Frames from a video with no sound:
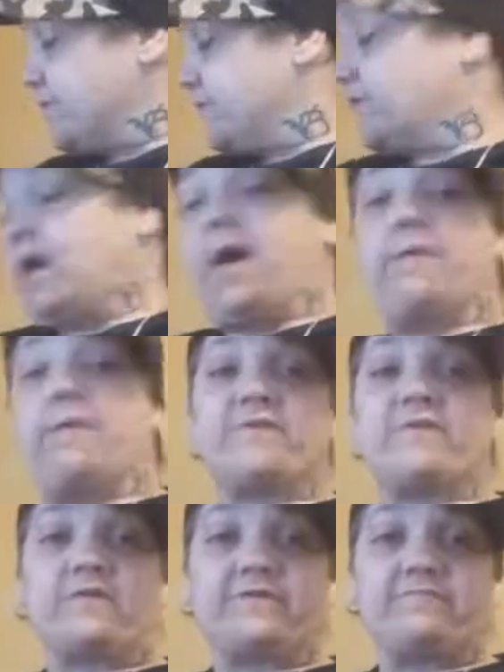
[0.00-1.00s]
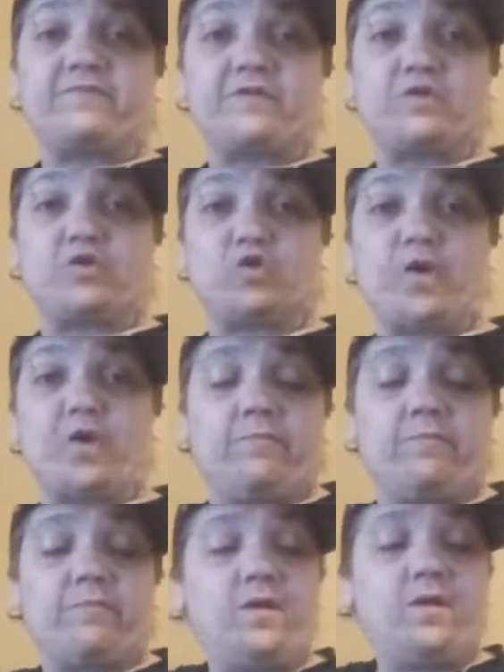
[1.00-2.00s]
I've definitely been enjoying them.
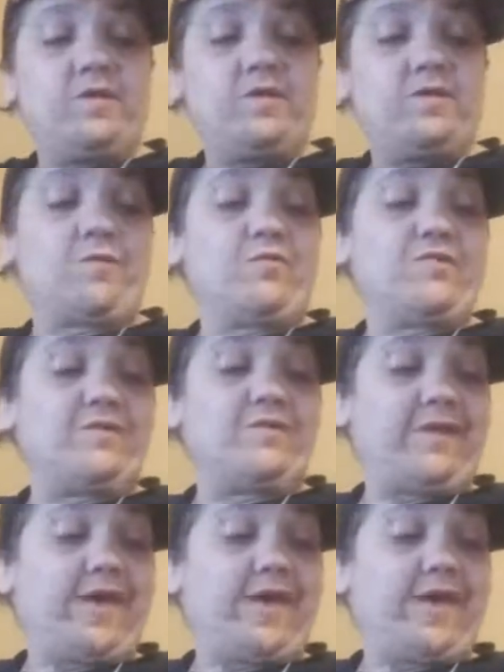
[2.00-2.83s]
Not only that,